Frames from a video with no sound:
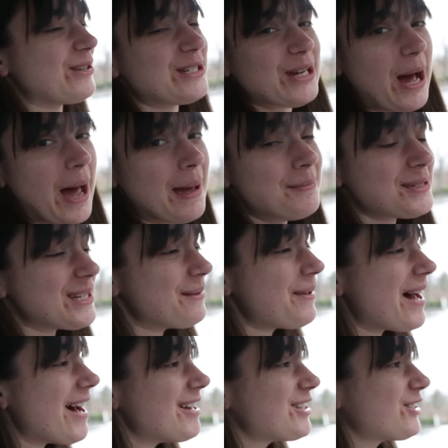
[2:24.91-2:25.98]
3 times in the
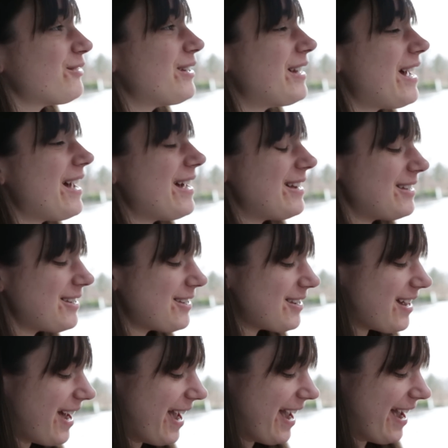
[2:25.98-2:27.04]
past 3
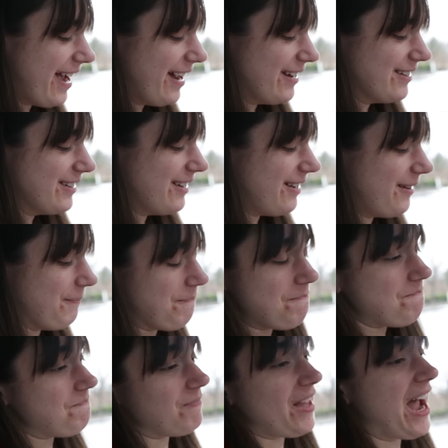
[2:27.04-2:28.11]
days and
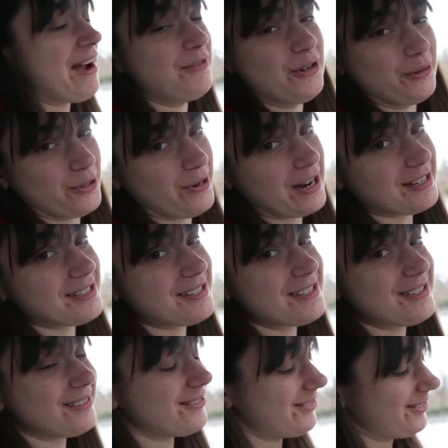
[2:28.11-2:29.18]
I have no
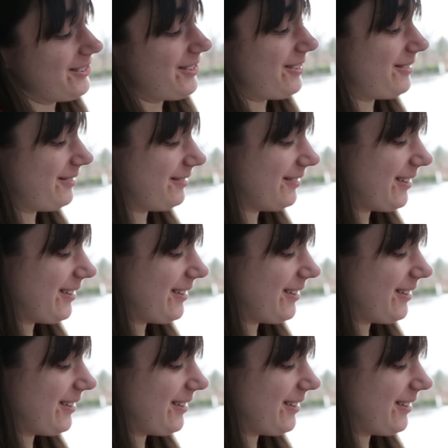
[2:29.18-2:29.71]
regrets. So,